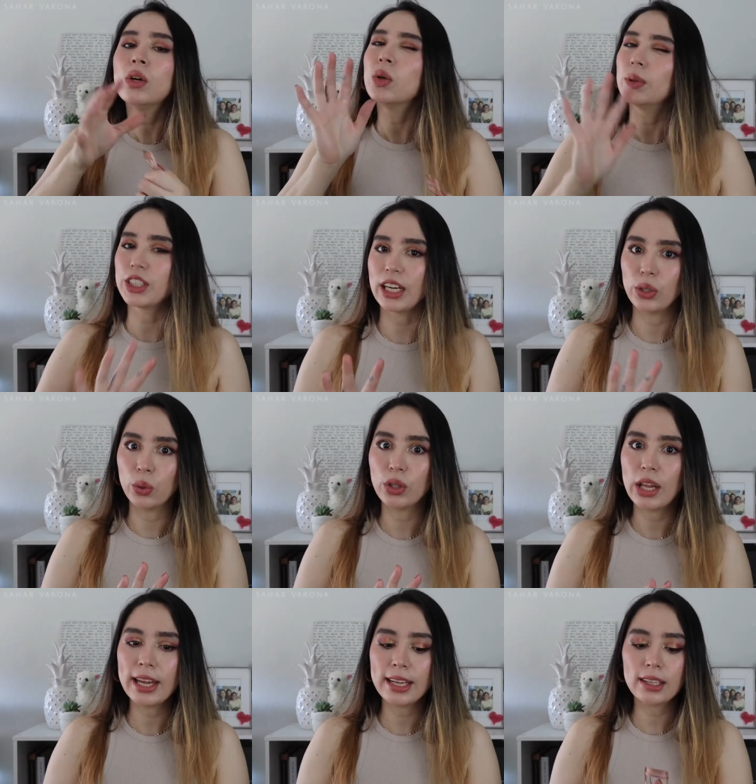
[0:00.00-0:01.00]
which I don't
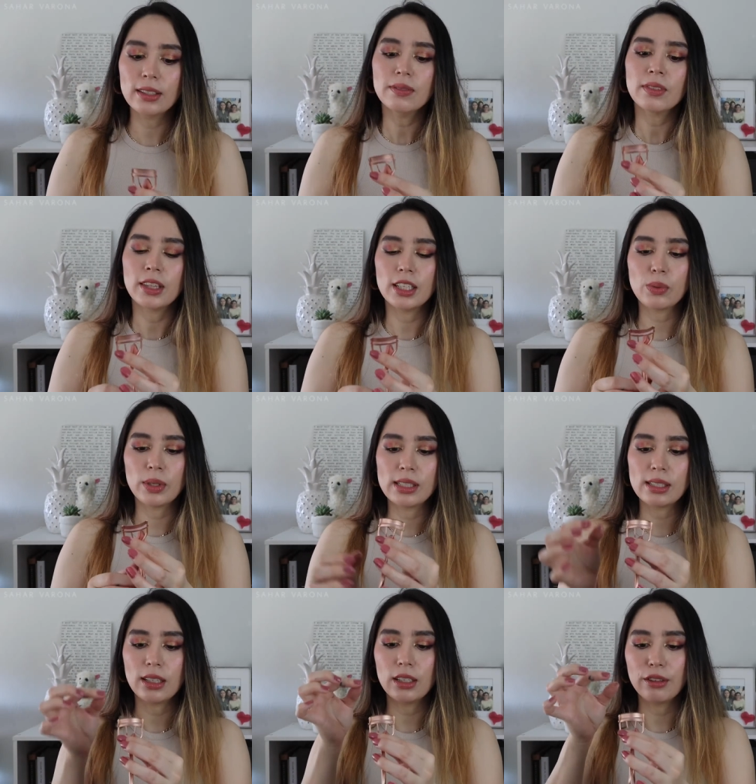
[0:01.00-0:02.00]
like this one
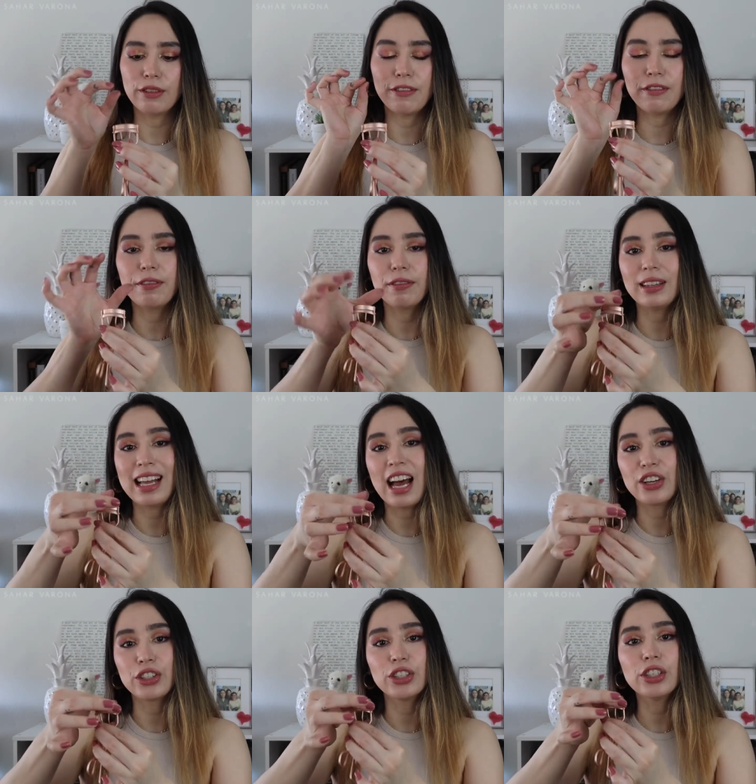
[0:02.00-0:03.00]
is a little
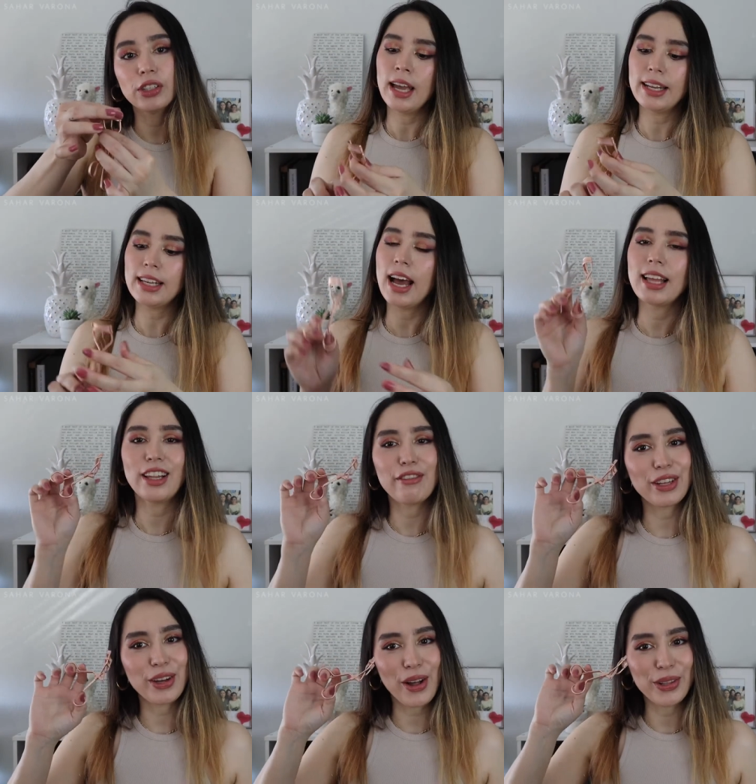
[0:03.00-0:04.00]
flatter and yeah I love
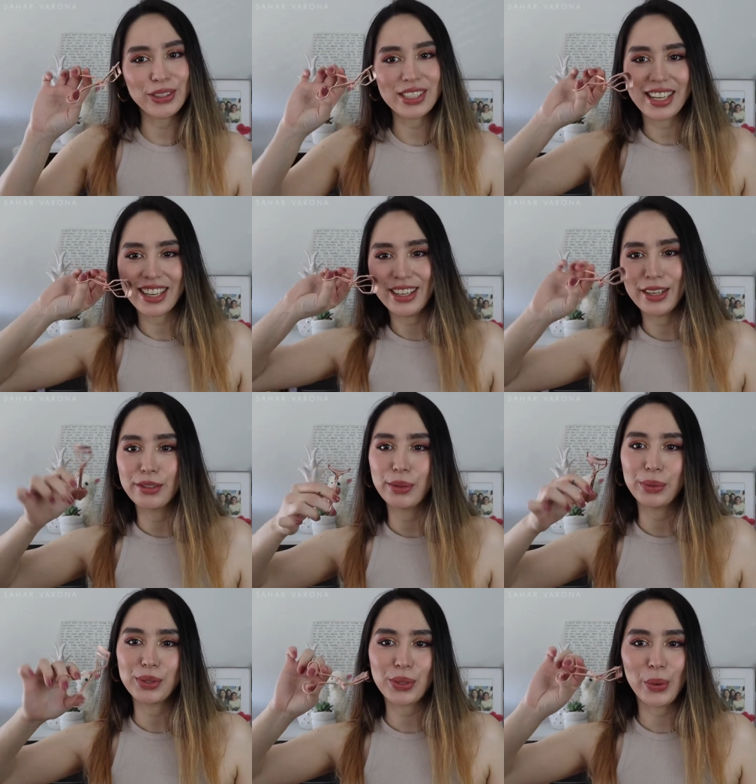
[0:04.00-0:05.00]
the color it's like a
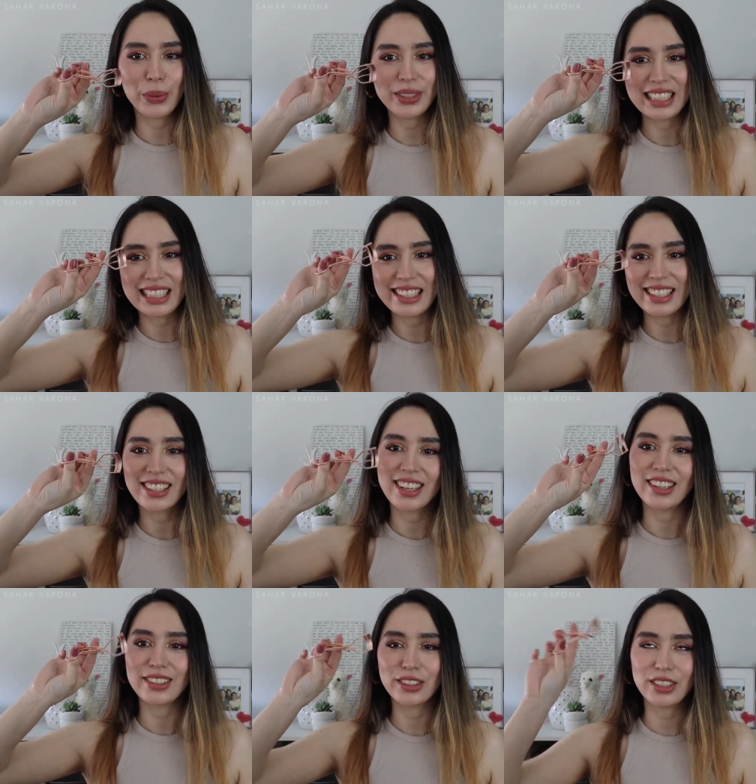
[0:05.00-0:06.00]
rose goldy
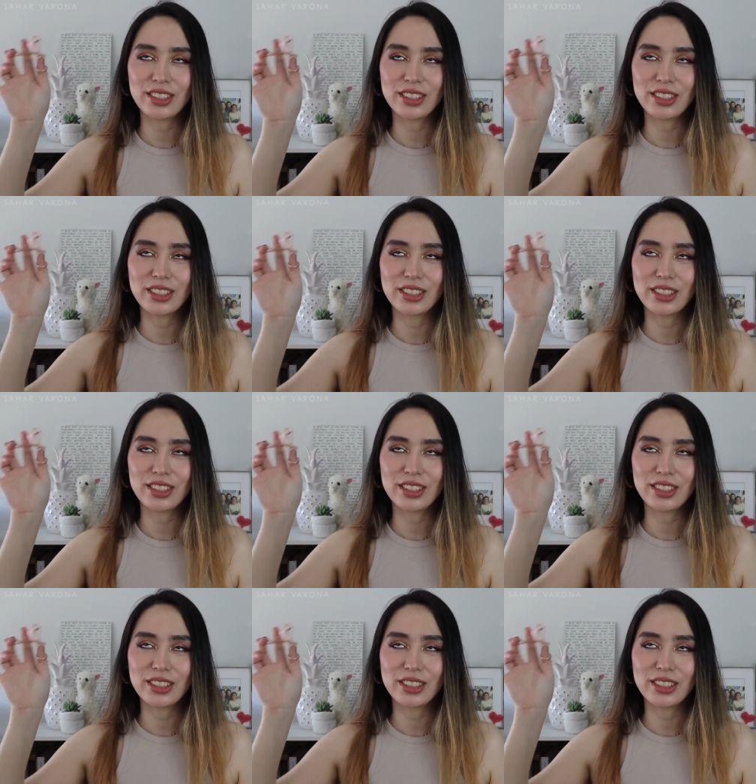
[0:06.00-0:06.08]
color you